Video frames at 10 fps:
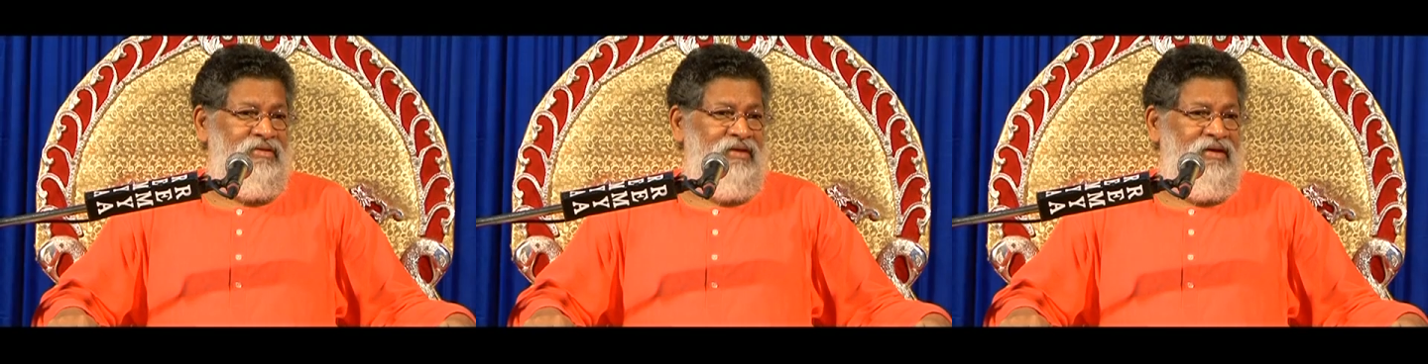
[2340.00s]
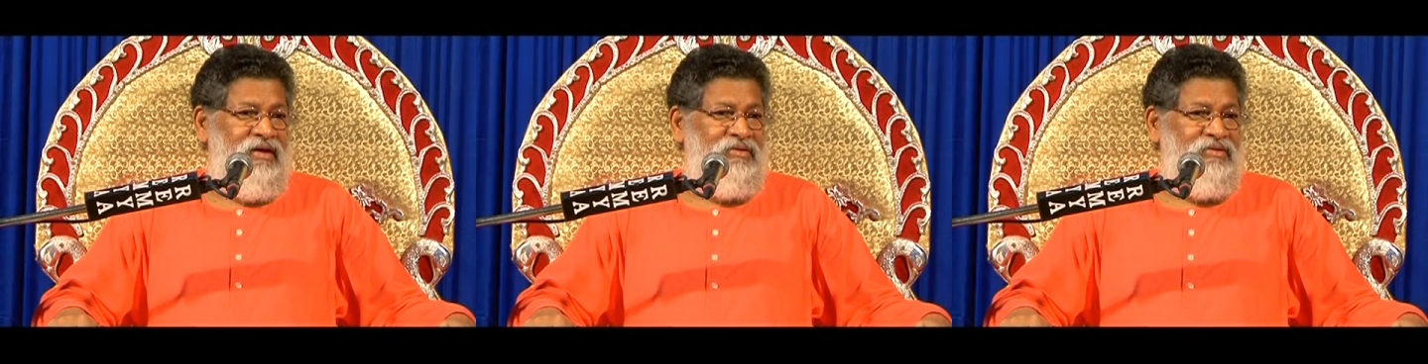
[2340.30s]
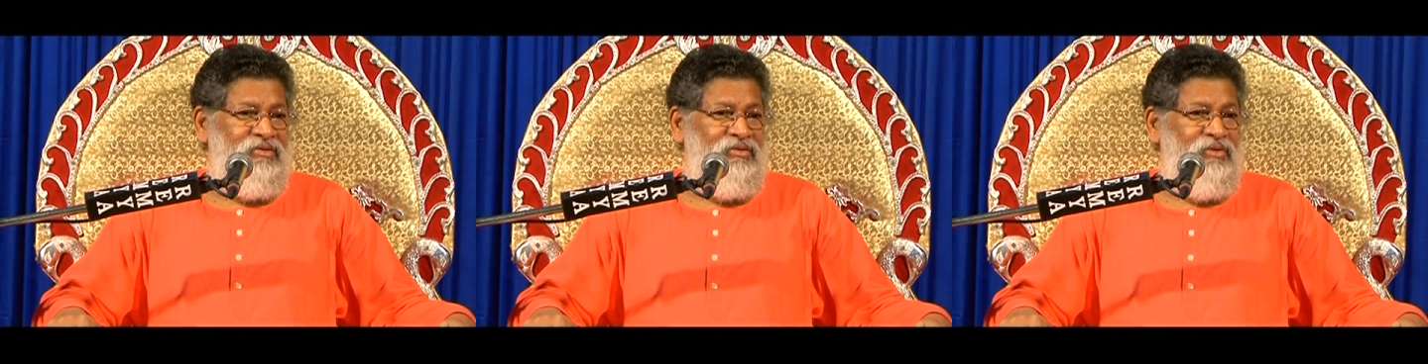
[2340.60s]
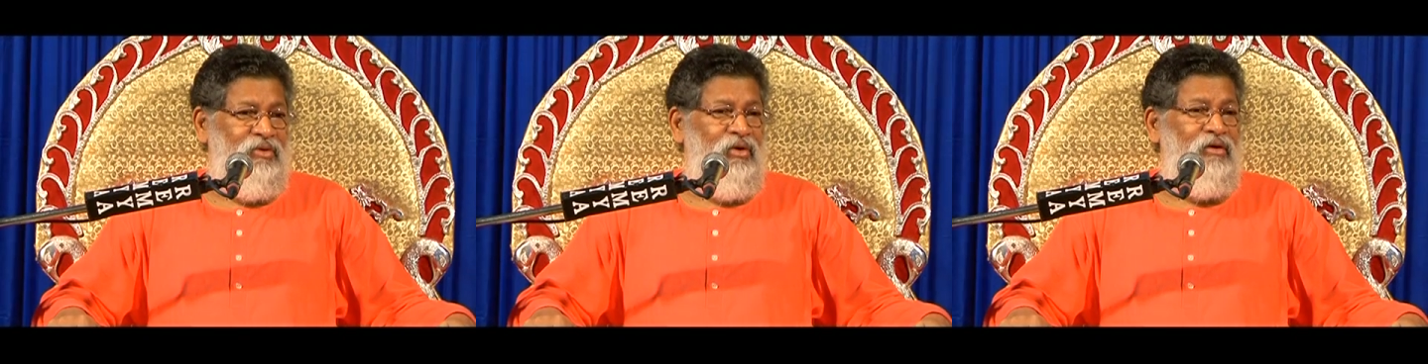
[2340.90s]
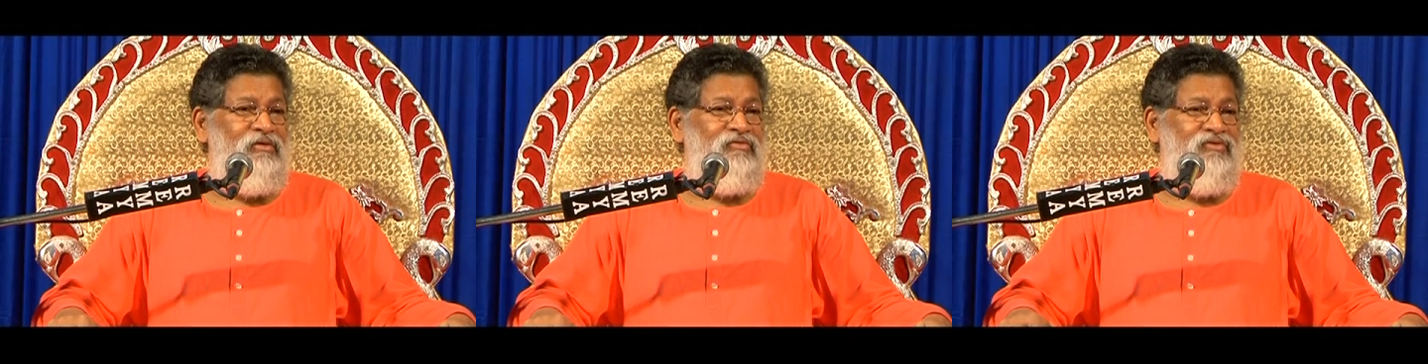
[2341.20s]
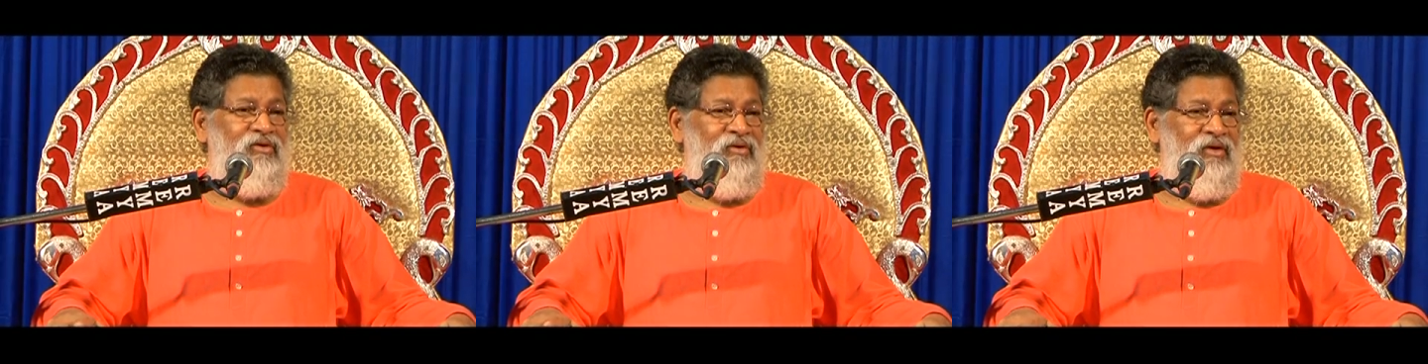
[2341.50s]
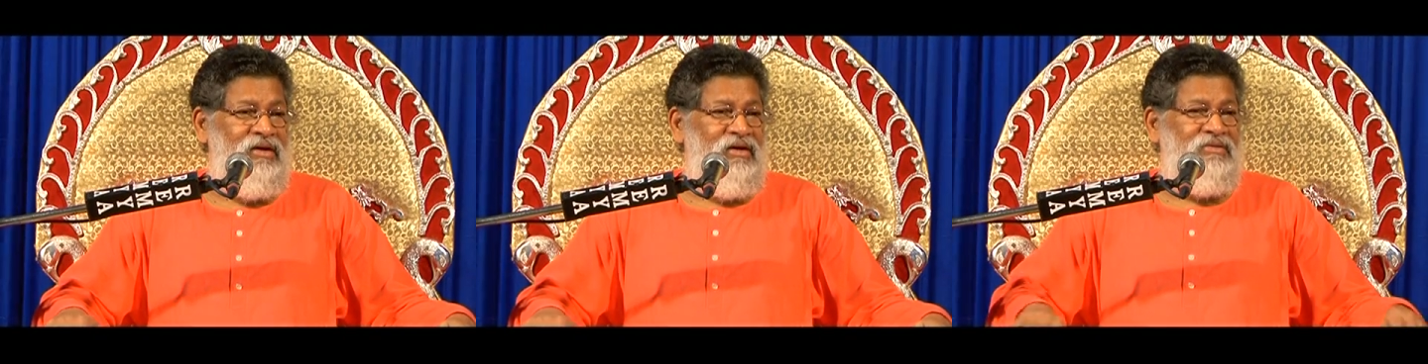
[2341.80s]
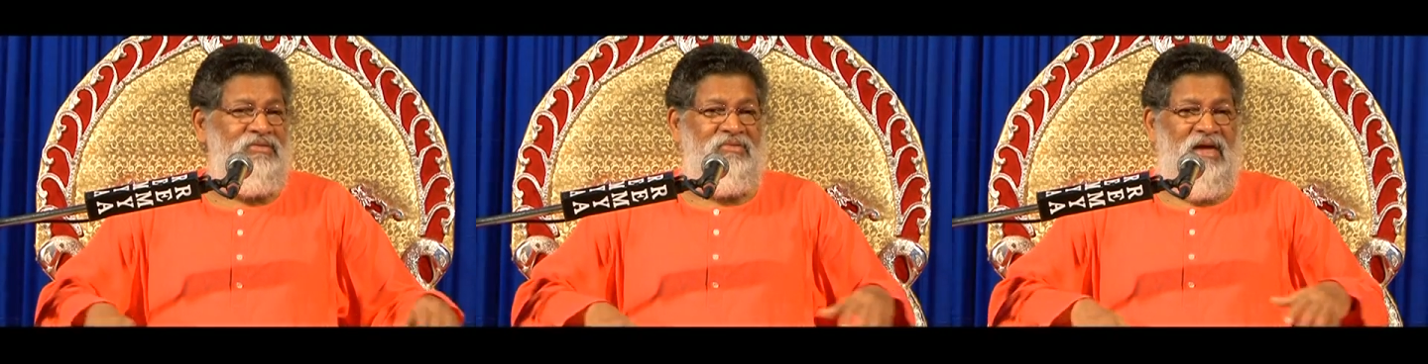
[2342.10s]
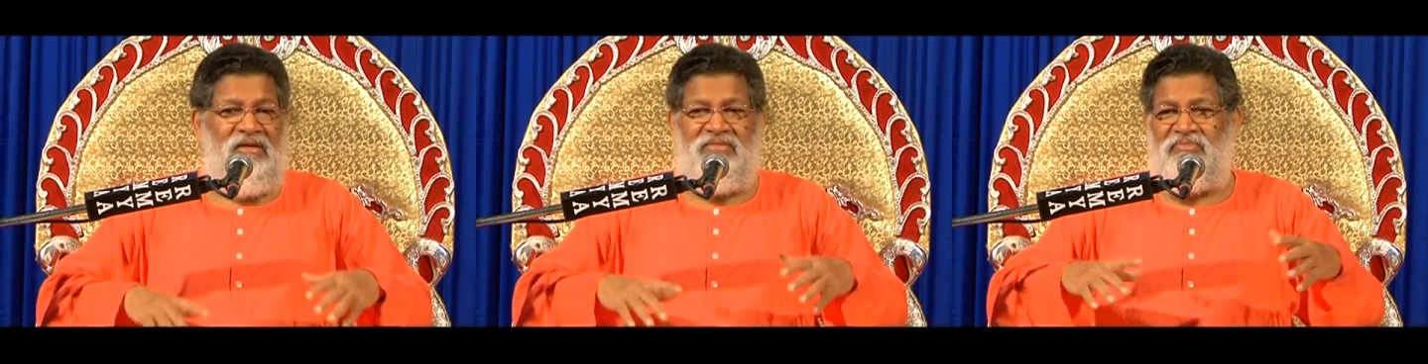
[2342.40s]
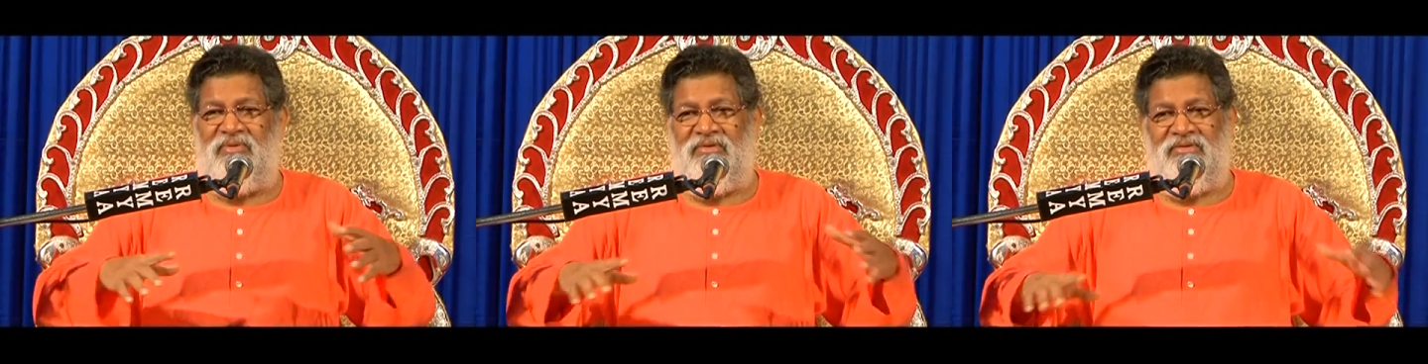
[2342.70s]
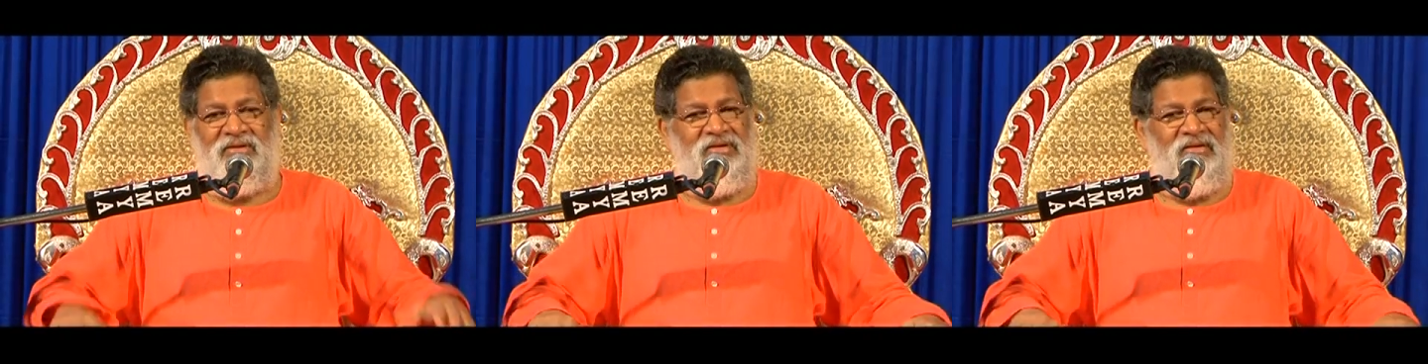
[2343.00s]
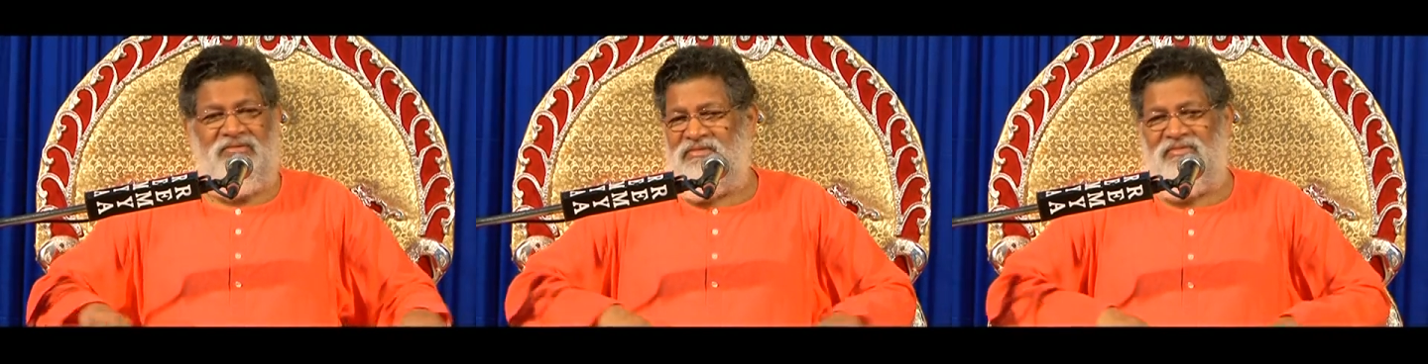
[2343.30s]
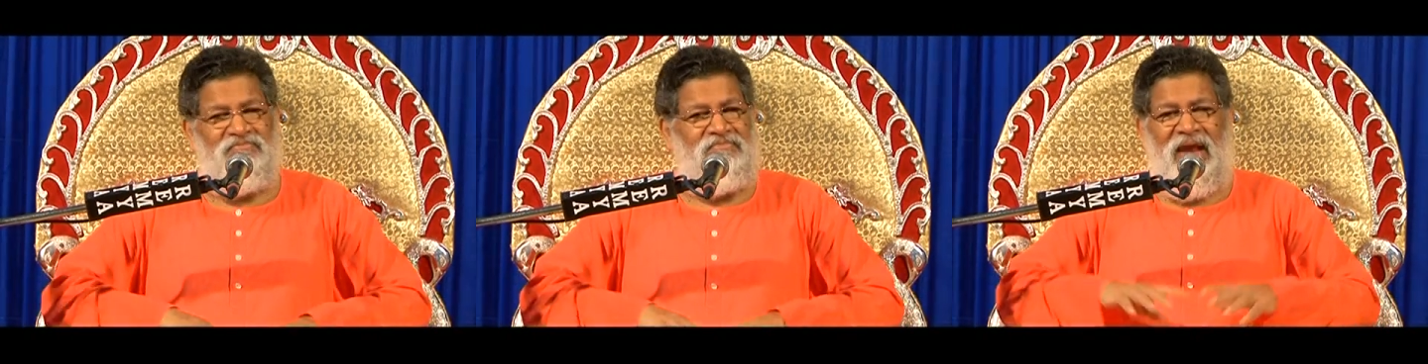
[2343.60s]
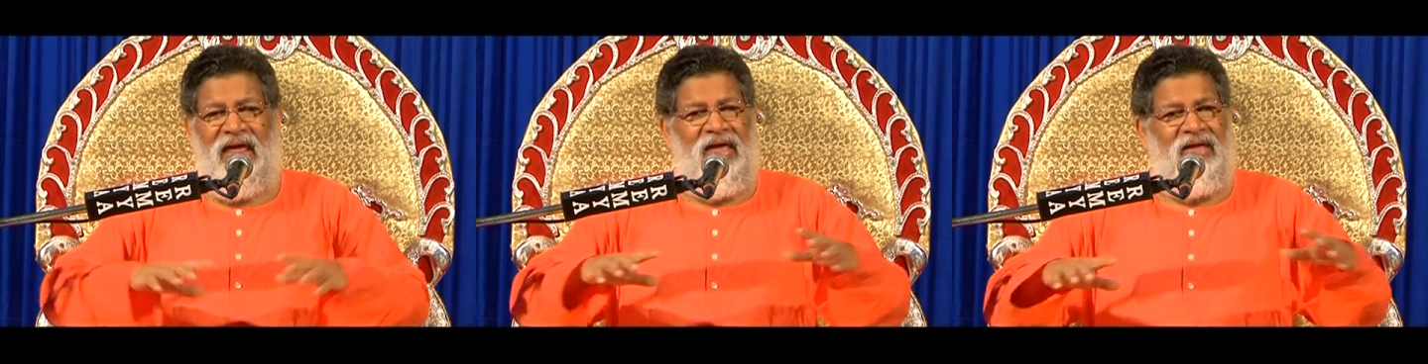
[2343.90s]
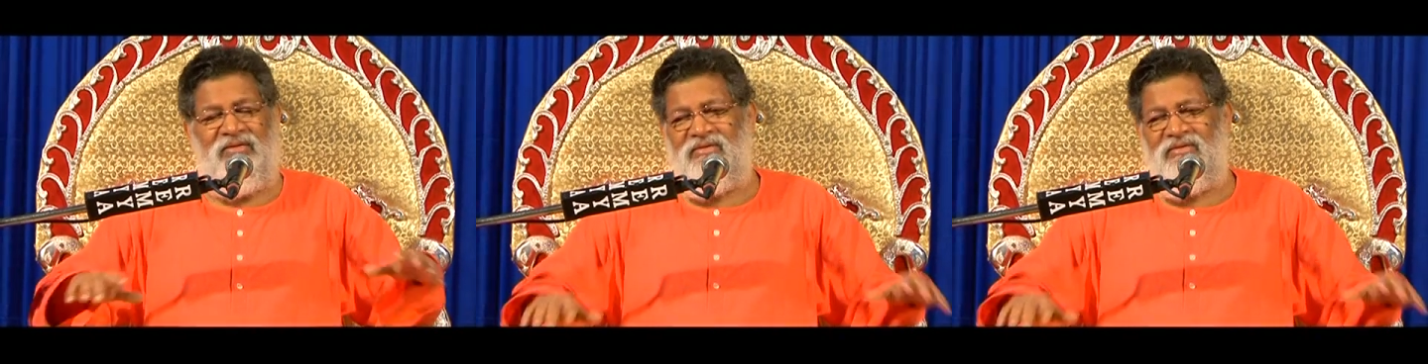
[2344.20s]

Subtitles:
It has to overflow. It has to express. It has to play.